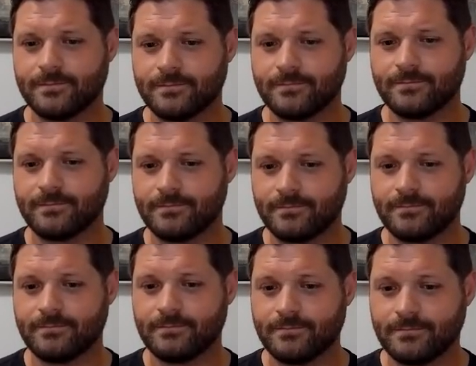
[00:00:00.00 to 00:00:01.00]

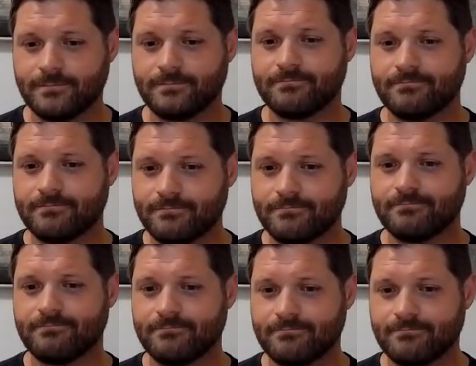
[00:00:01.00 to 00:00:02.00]

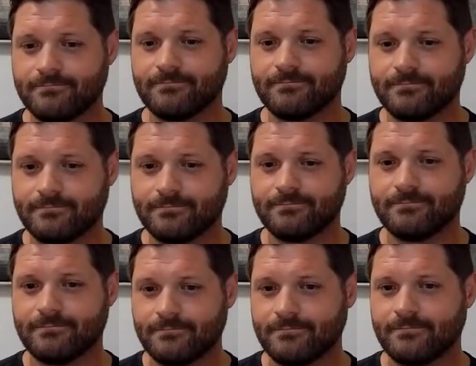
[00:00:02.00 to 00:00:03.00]

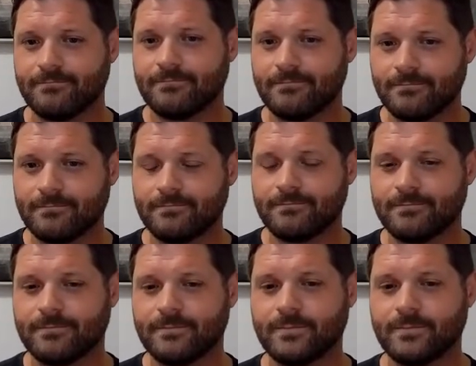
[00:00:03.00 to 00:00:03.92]
The person shown says nothing.